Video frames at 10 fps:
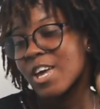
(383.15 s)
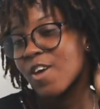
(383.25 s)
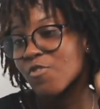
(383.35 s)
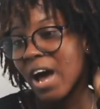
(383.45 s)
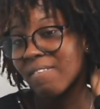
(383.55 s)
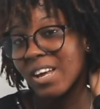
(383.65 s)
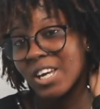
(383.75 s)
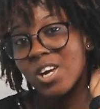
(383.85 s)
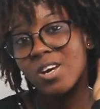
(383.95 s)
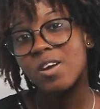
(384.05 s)
If you have
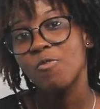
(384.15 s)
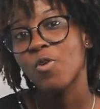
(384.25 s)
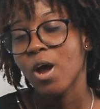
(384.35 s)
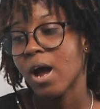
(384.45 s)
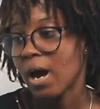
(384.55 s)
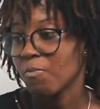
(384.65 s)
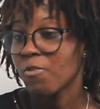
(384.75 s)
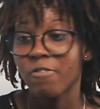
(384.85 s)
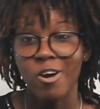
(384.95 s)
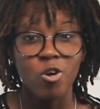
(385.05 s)
like a
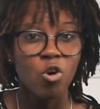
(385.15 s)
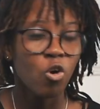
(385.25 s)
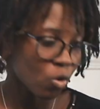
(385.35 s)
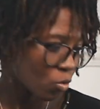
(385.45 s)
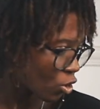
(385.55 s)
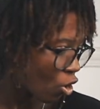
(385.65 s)
referral code